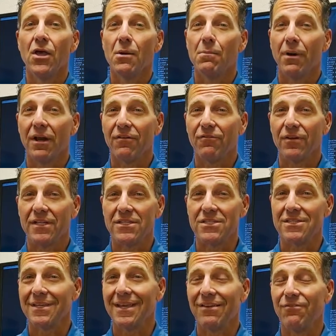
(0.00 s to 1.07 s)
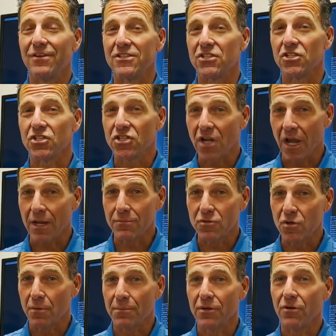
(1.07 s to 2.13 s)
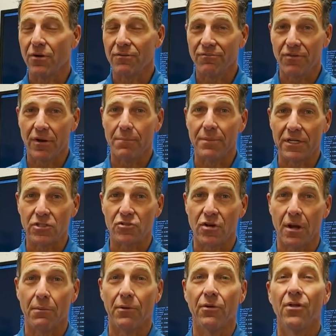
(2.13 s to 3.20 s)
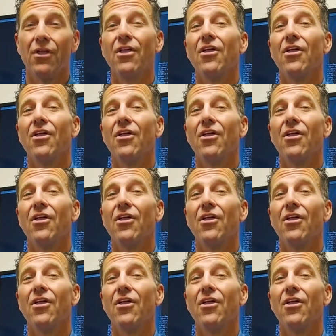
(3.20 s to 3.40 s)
but if it's a shock absorber, you're in very big trouble.